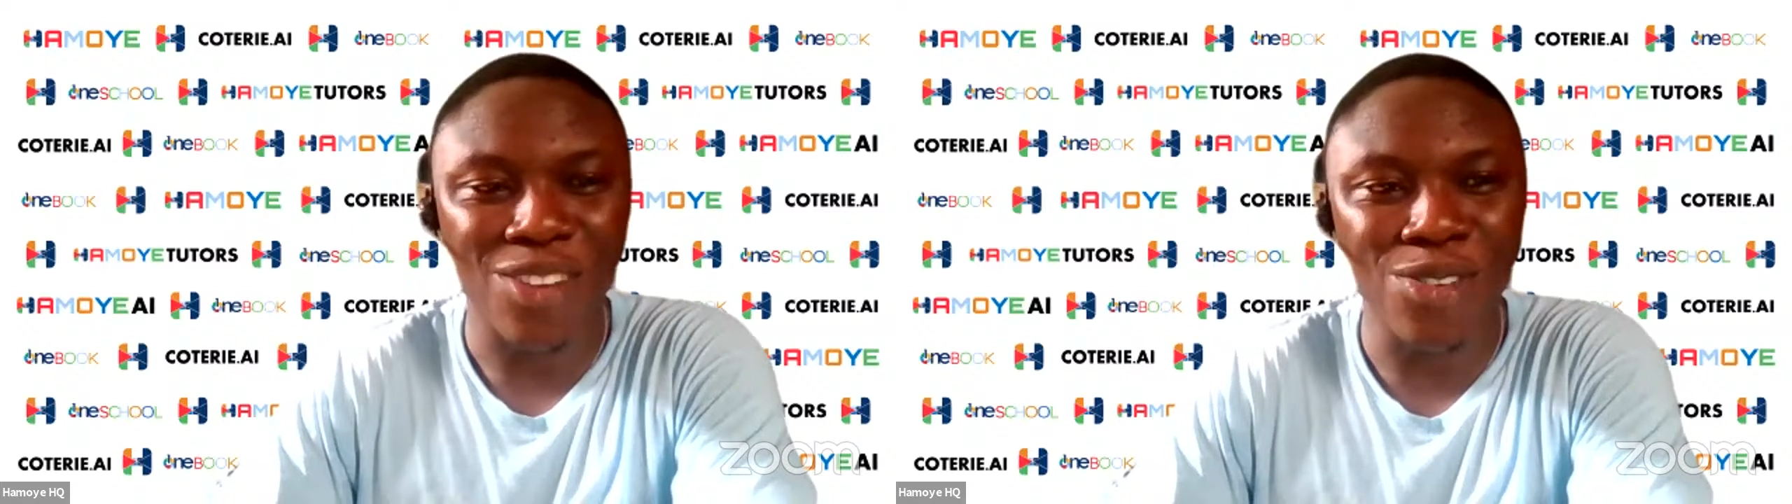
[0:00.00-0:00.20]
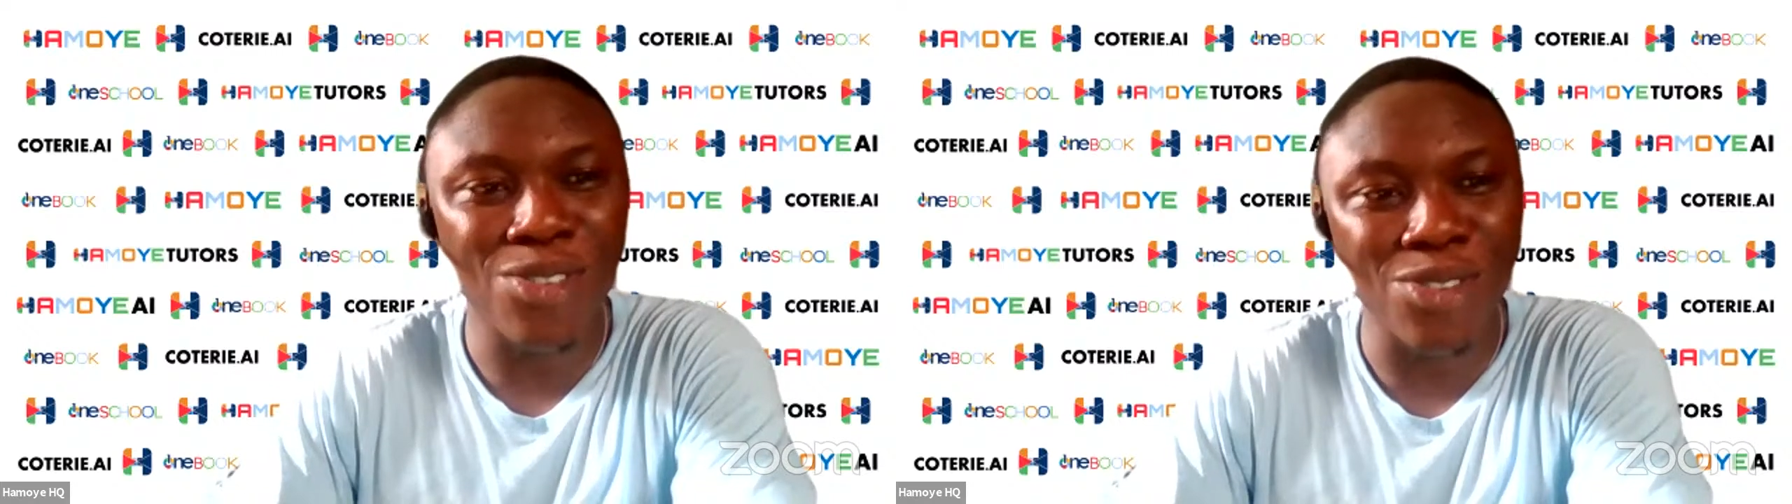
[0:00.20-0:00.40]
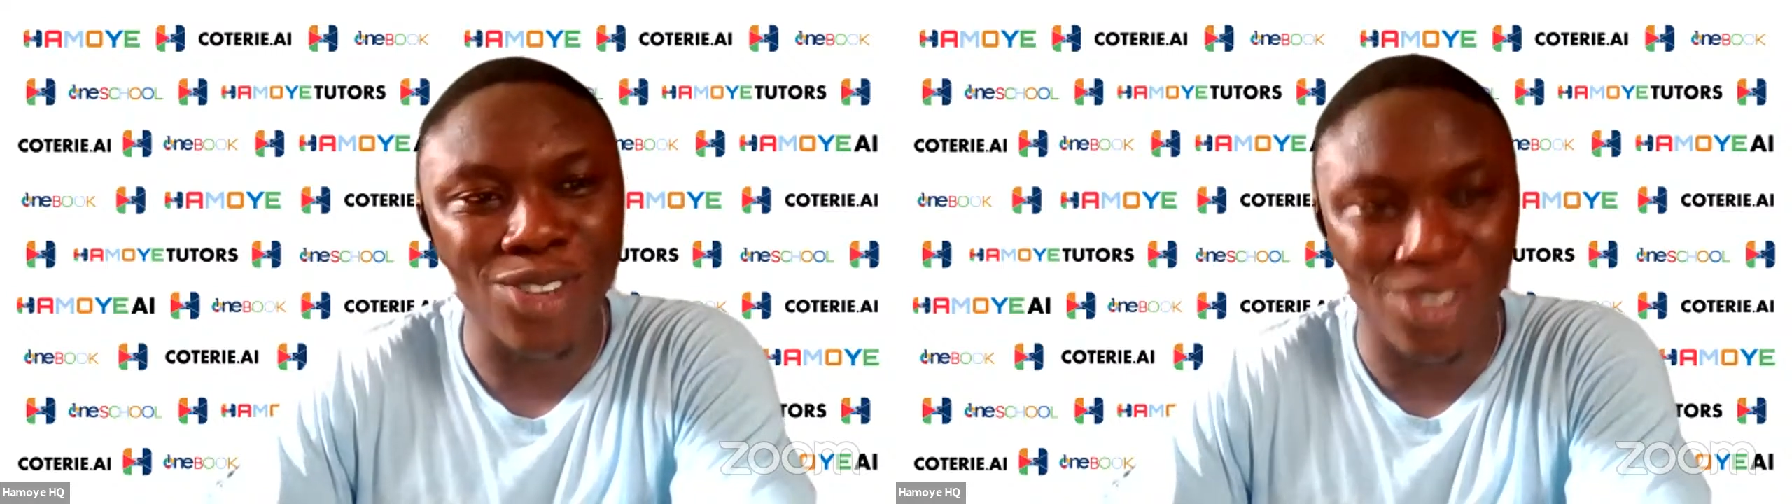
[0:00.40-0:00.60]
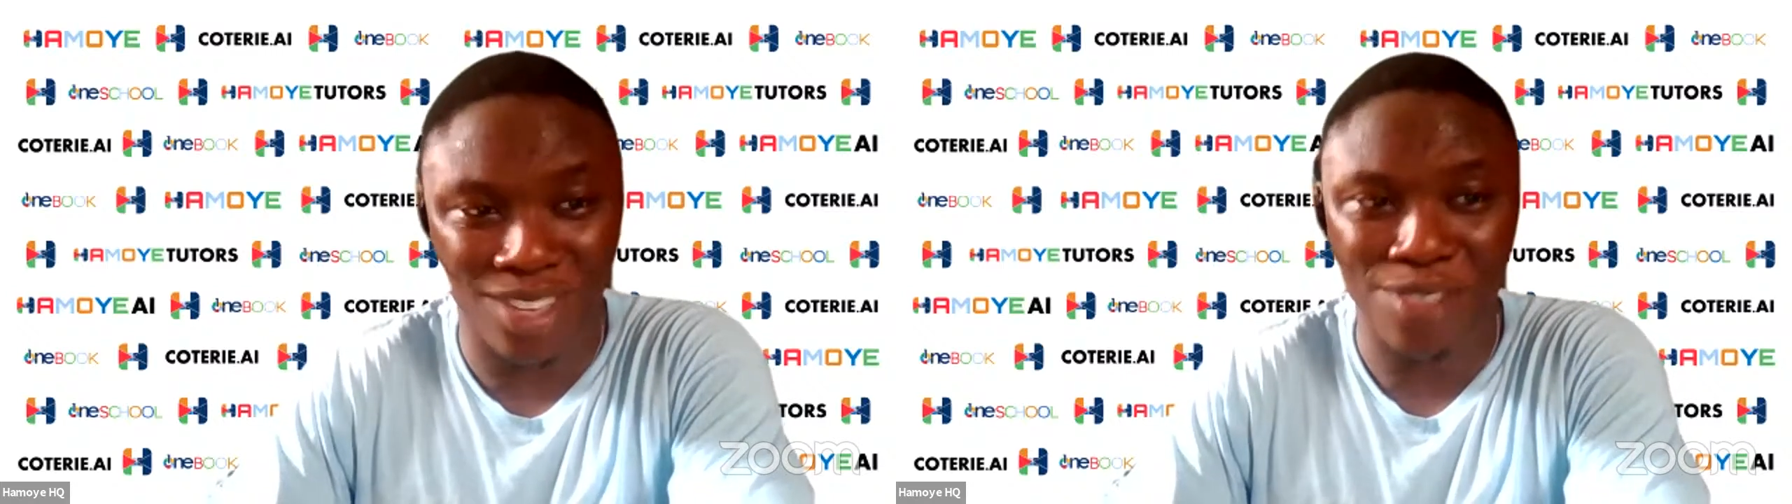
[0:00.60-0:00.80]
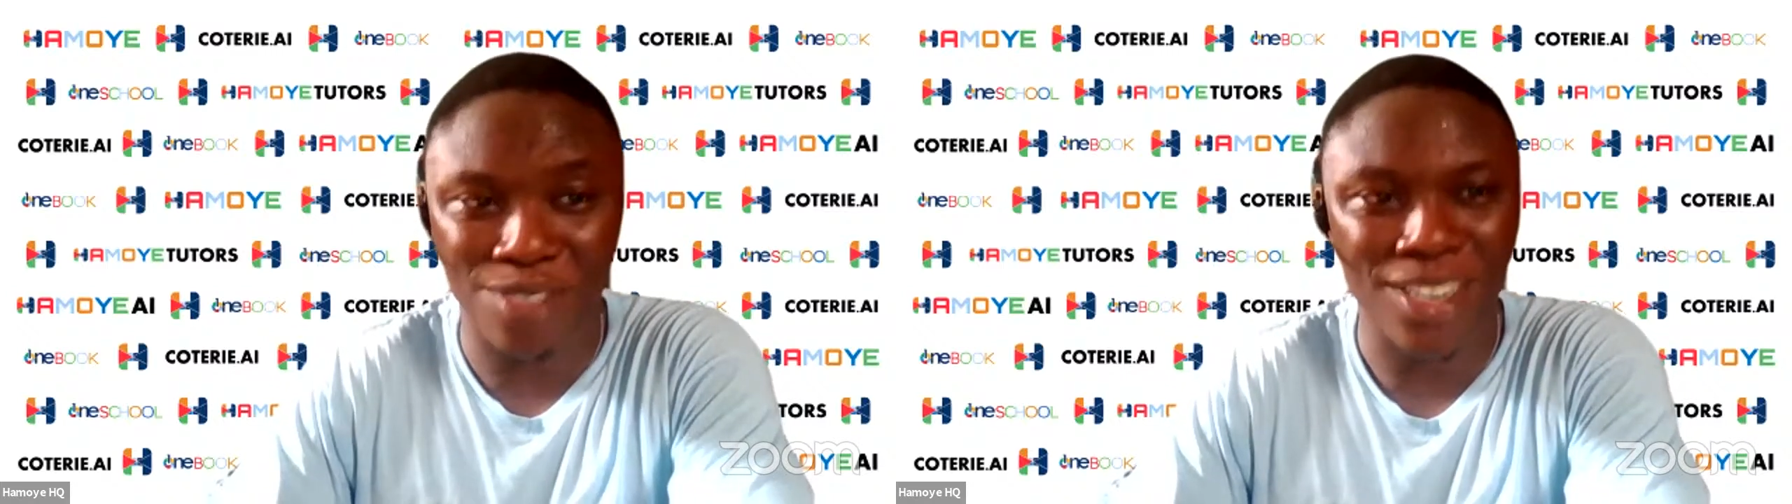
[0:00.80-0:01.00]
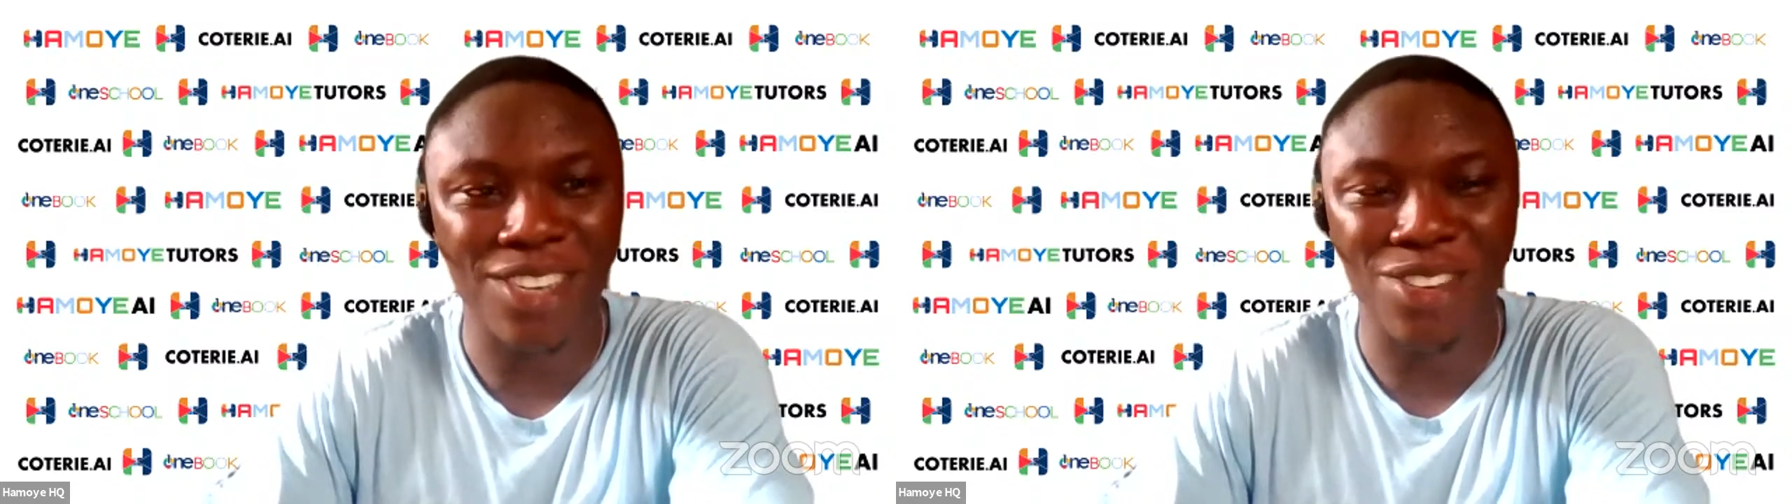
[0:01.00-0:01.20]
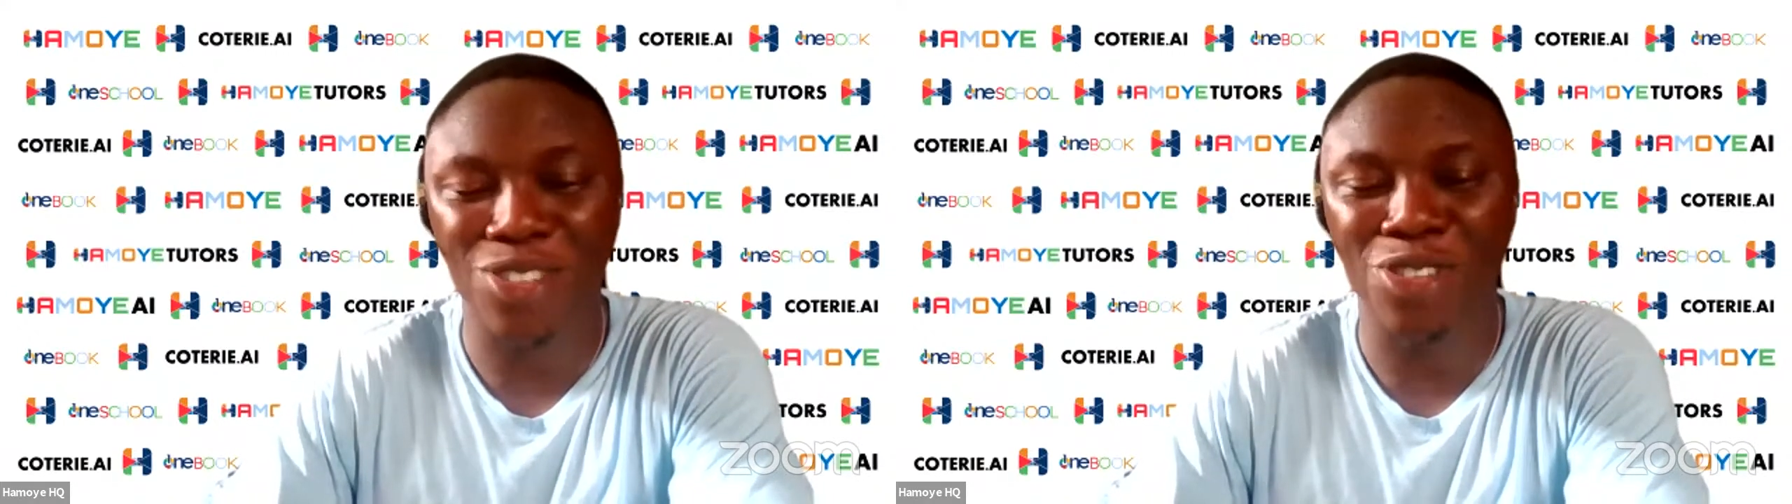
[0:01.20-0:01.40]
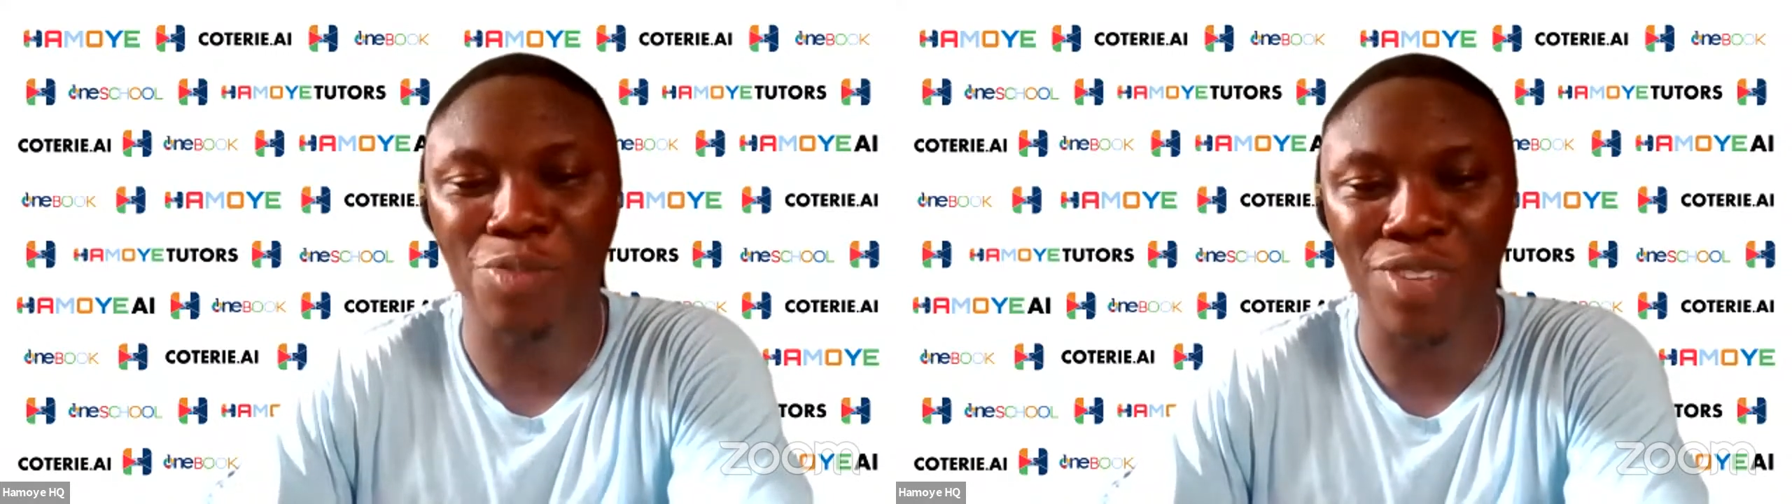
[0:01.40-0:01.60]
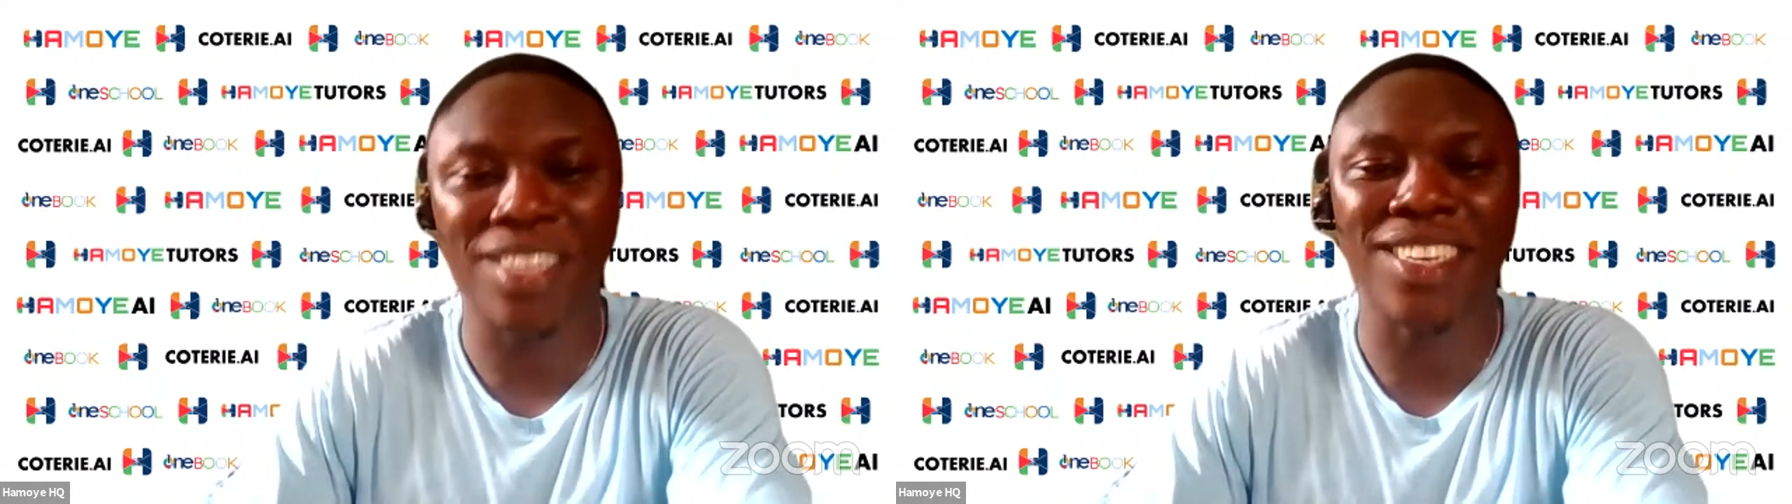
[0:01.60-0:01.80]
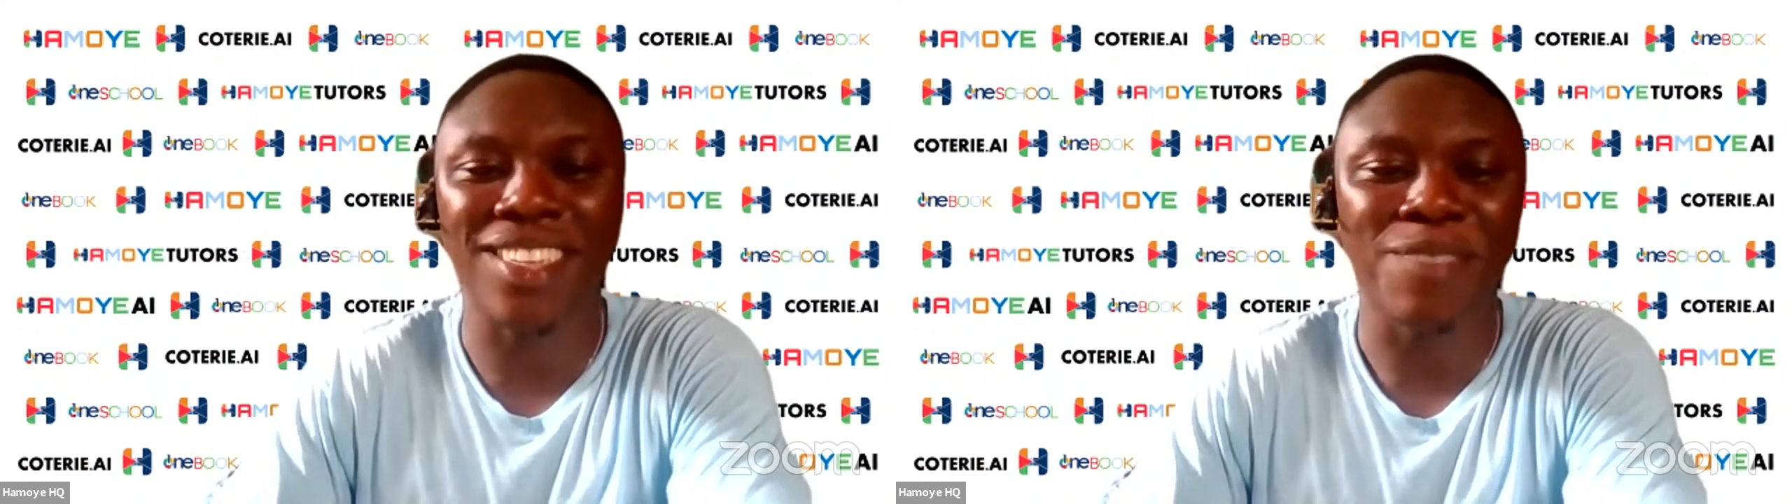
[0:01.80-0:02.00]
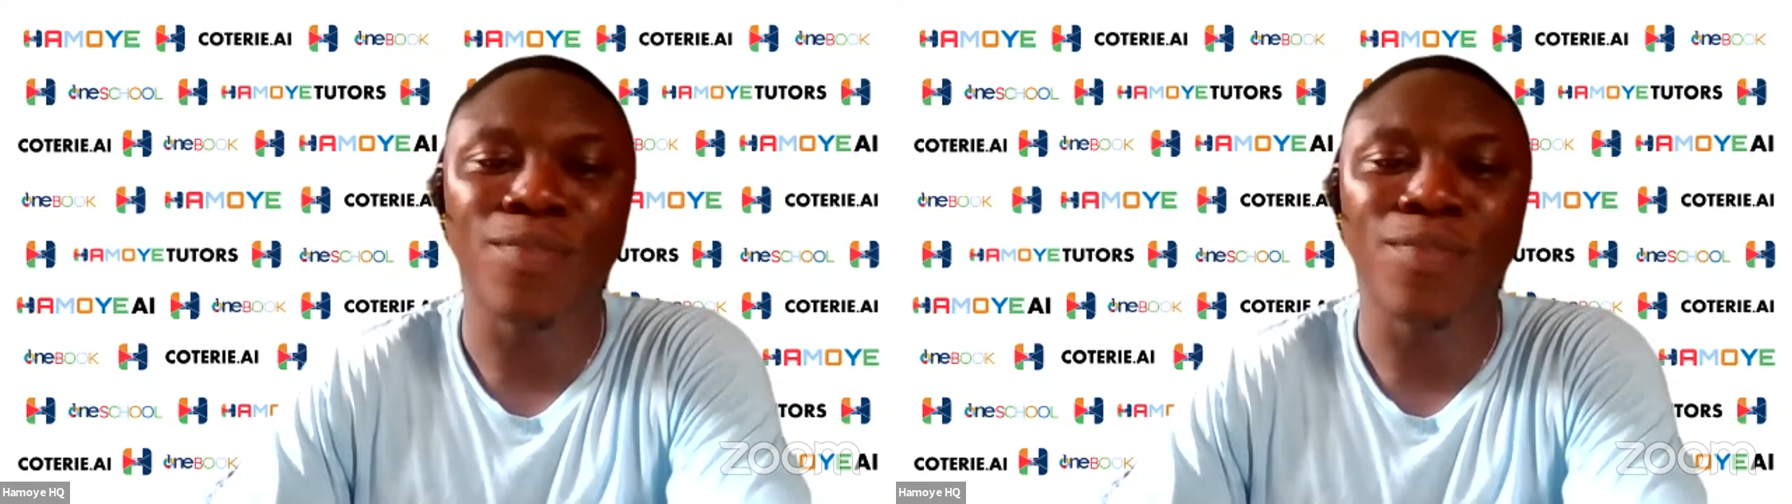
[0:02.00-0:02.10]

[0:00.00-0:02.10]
Took Joseph right here on Zoom is saying,